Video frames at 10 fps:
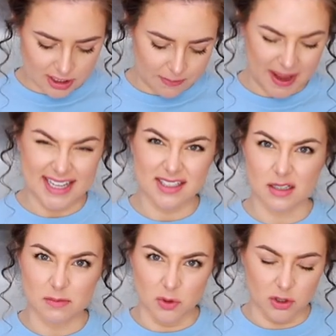gonna
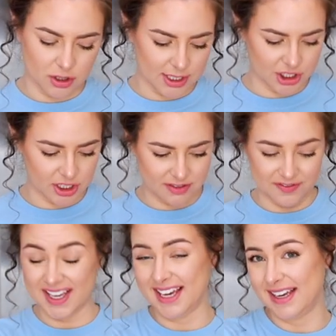pestle and mortar it just
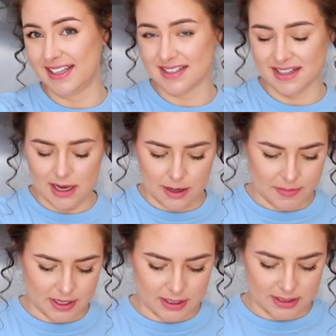for ease
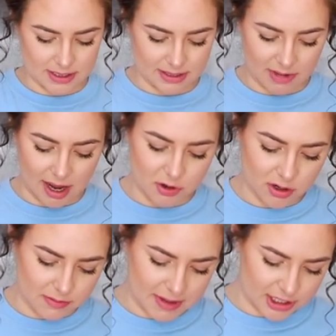because I'm not
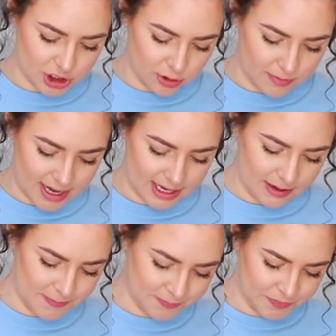gonna make too
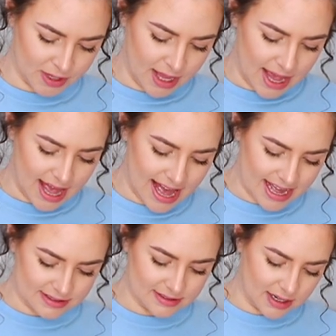many
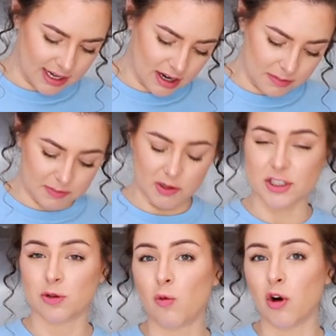and I can't be
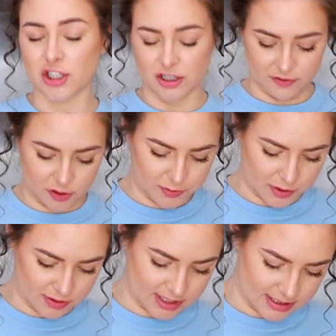bothered to wash the food
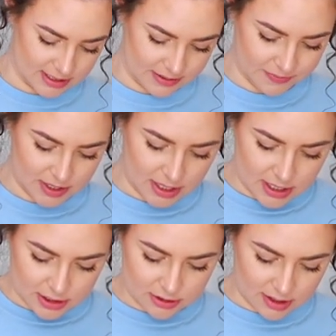processor.
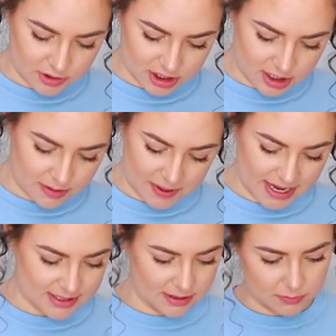So I'm just gonna
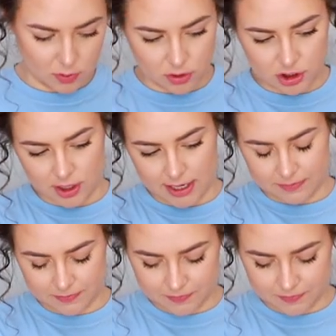pestle and mortar it.